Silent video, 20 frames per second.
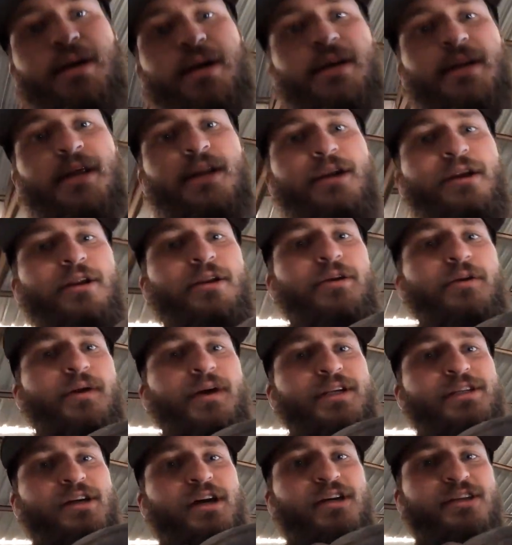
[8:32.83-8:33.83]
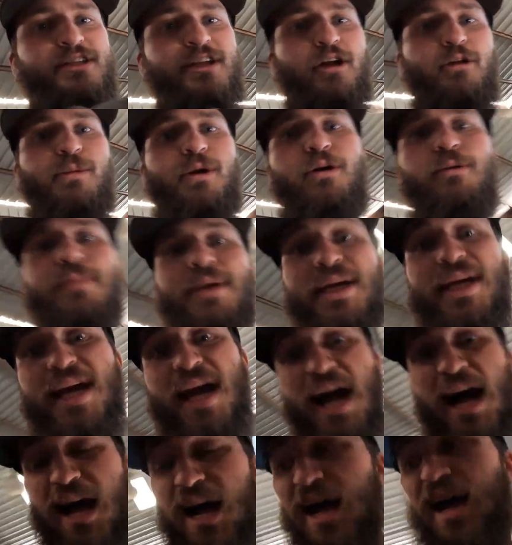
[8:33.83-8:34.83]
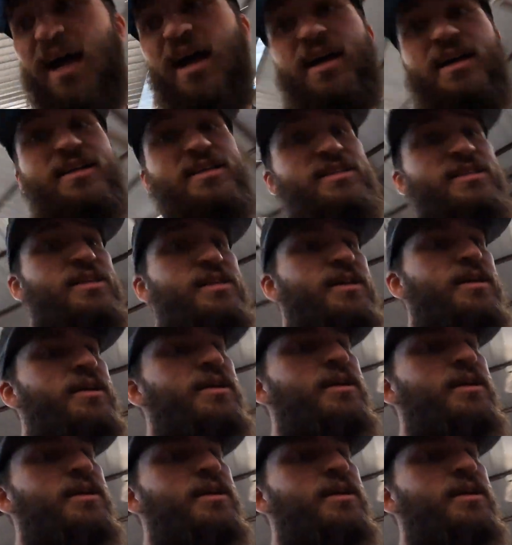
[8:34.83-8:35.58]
I needed a new exhaust elbow because